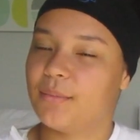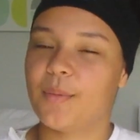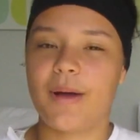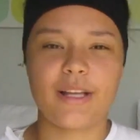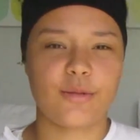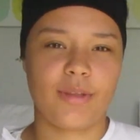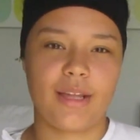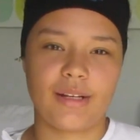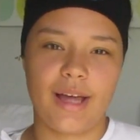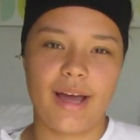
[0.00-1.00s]
People ask me
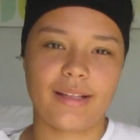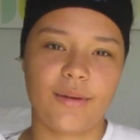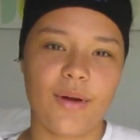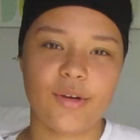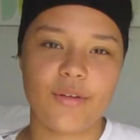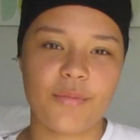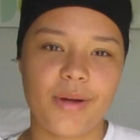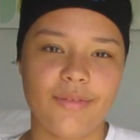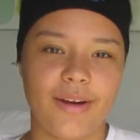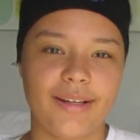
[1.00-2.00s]
that a lot. Like, why don't you have a
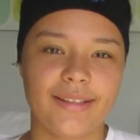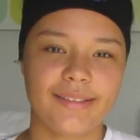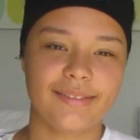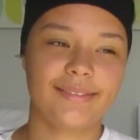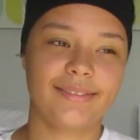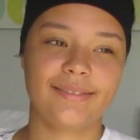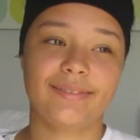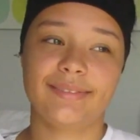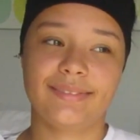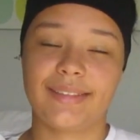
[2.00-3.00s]
boyfriend?
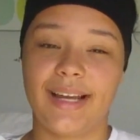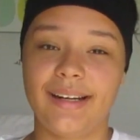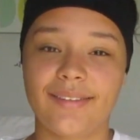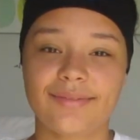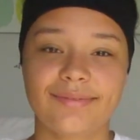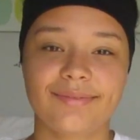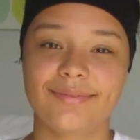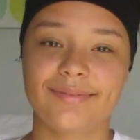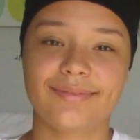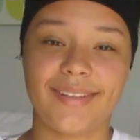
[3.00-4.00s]
I don't know.
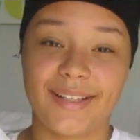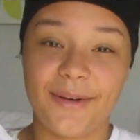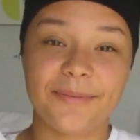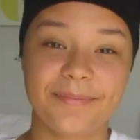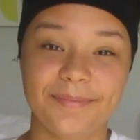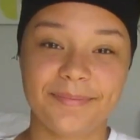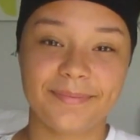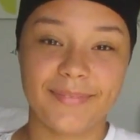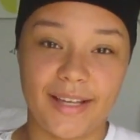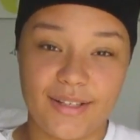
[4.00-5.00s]
I don't.
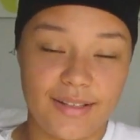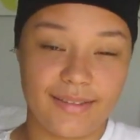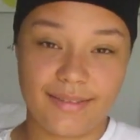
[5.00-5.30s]
I just.